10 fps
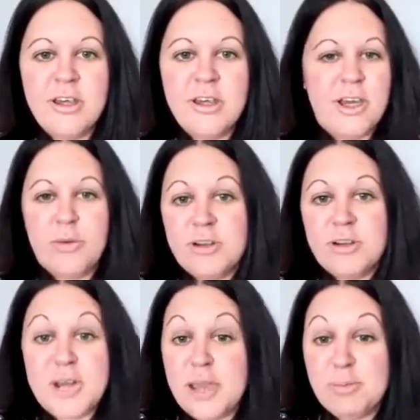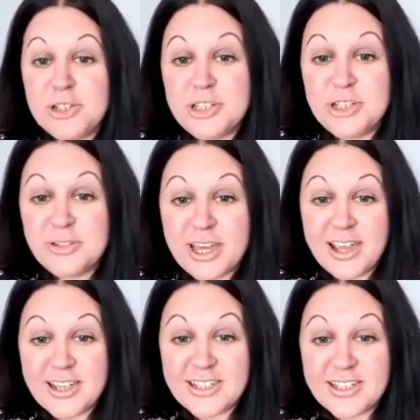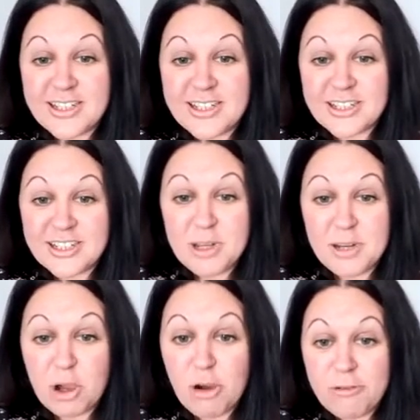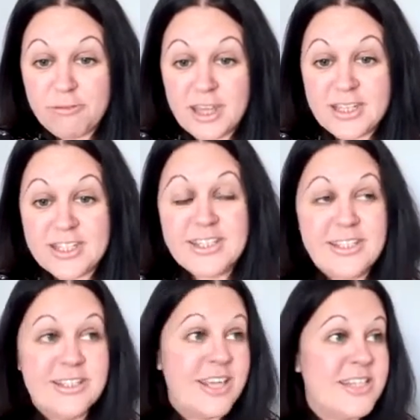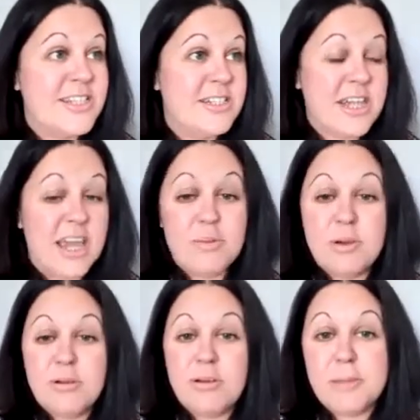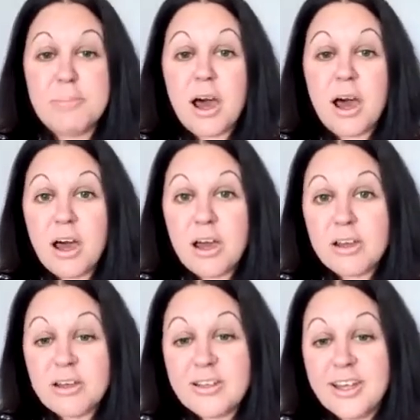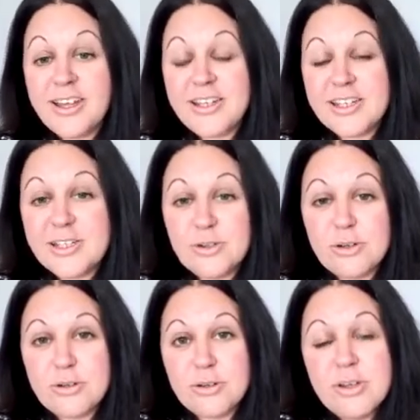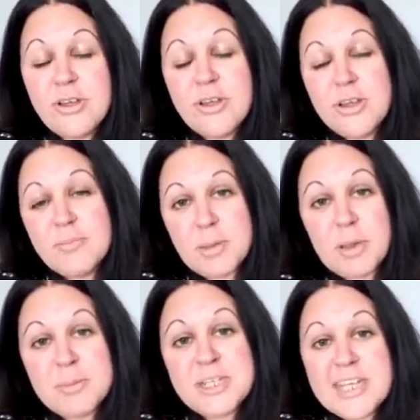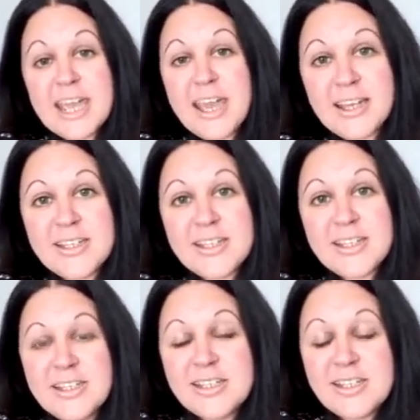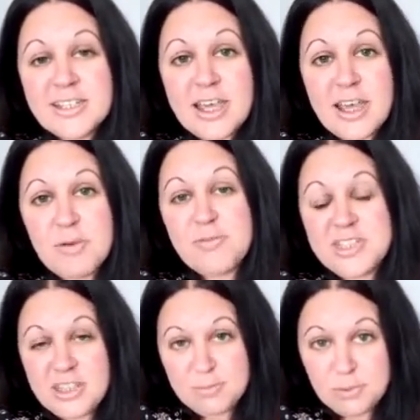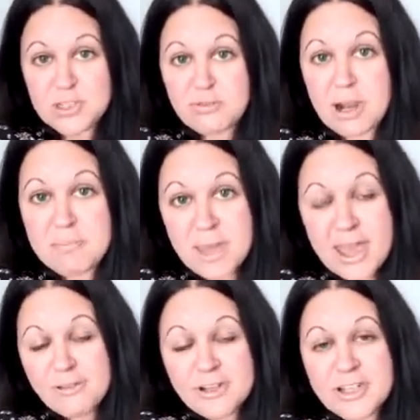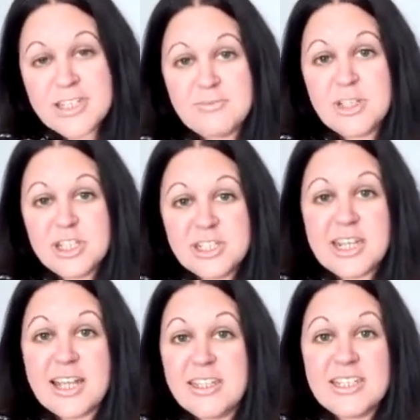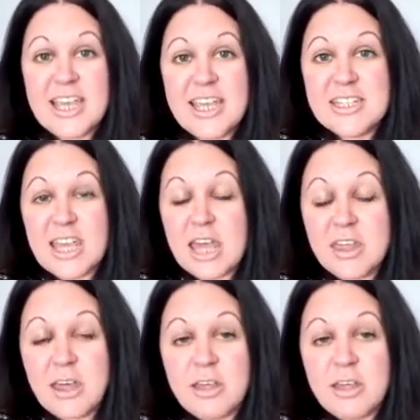I wouldn't have been able to do that had I been in my office. Yesterday we were at the park and I saw my mum and dad and obviously the boys' grandparents, and we just had the day together.